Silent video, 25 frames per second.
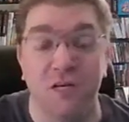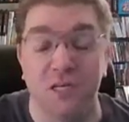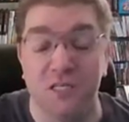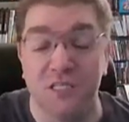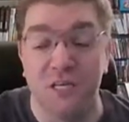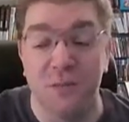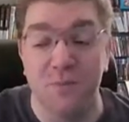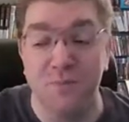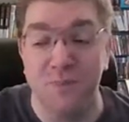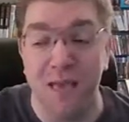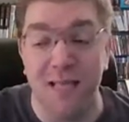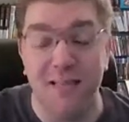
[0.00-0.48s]
because
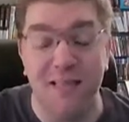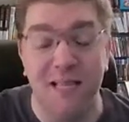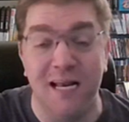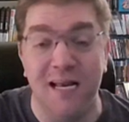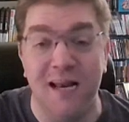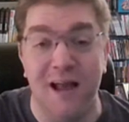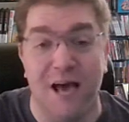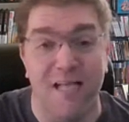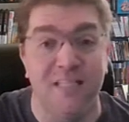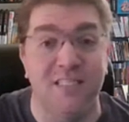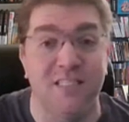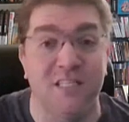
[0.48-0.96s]
he made the
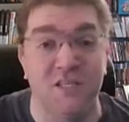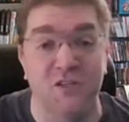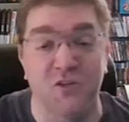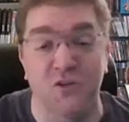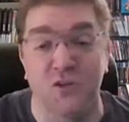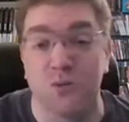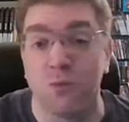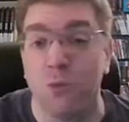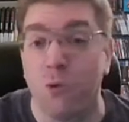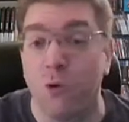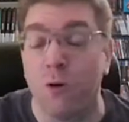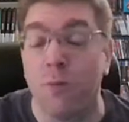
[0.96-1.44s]
Night
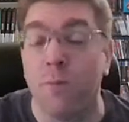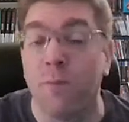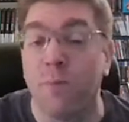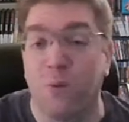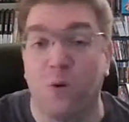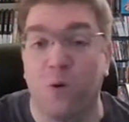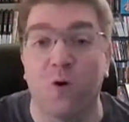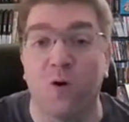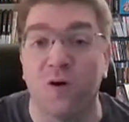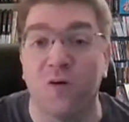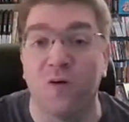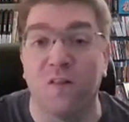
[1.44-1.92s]
Sisters more
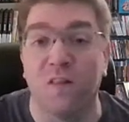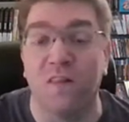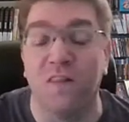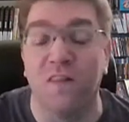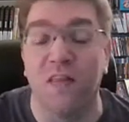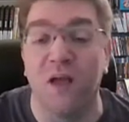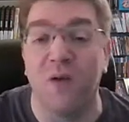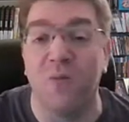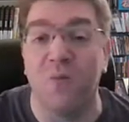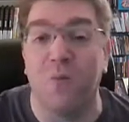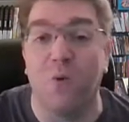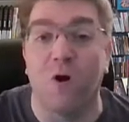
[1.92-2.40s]
important than
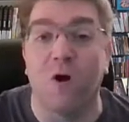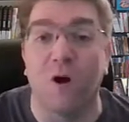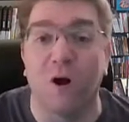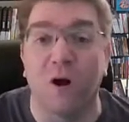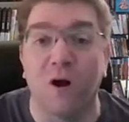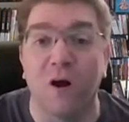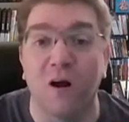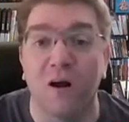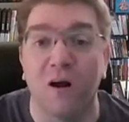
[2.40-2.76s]
they were.